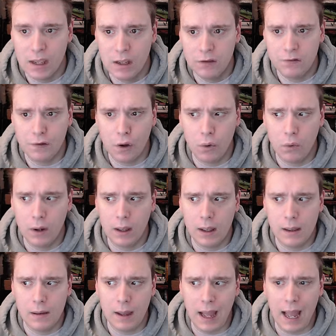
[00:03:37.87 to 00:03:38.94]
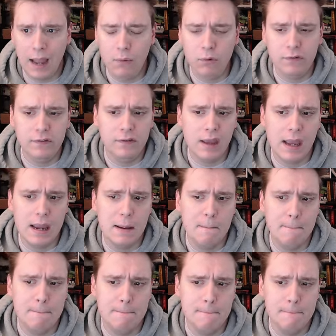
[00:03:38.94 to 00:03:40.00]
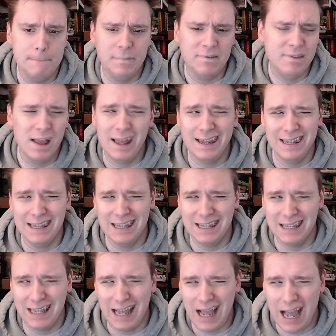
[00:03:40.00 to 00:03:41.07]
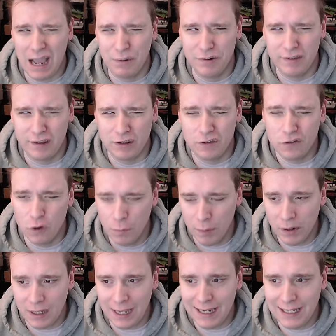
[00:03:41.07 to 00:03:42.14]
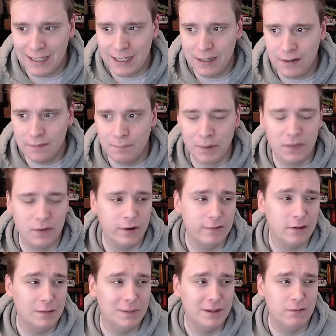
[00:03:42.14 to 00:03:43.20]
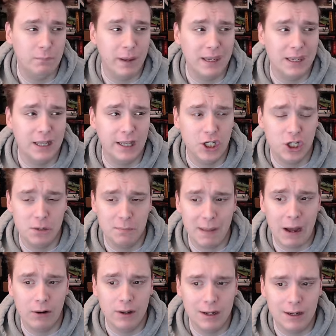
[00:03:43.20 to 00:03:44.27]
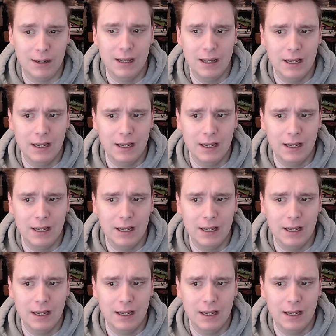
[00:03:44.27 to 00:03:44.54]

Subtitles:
So I will say it's not, I would say, super likely, but there is going to be speculation about it.